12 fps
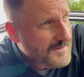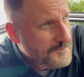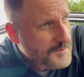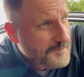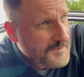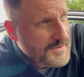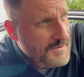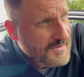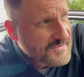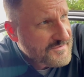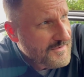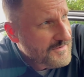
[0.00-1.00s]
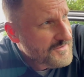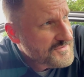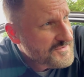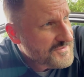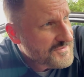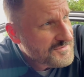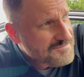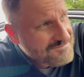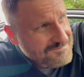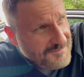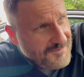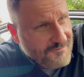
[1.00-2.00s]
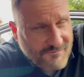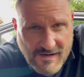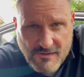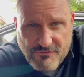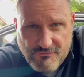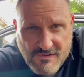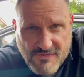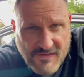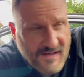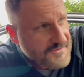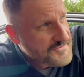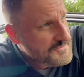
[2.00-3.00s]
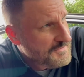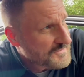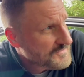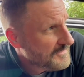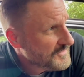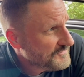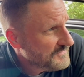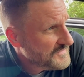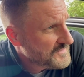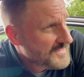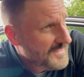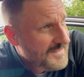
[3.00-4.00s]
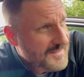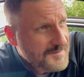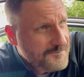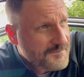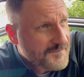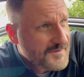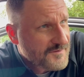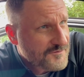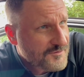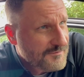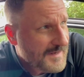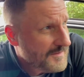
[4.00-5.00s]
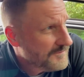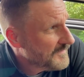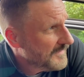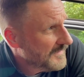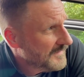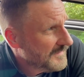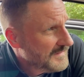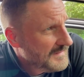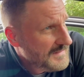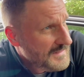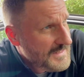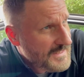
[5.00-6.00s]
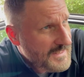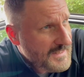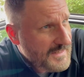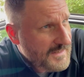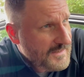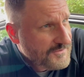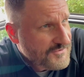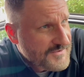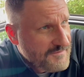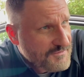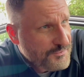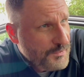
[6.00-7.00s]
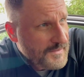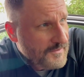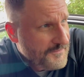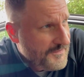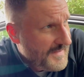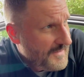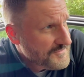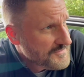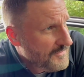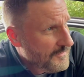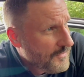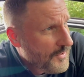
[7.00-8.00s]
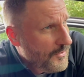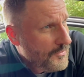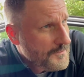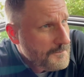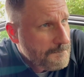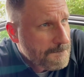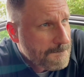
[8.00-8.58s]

probably US dollars, around 3,000 US dollars for this car. It's around just over 20 odd thousand Hong Kong.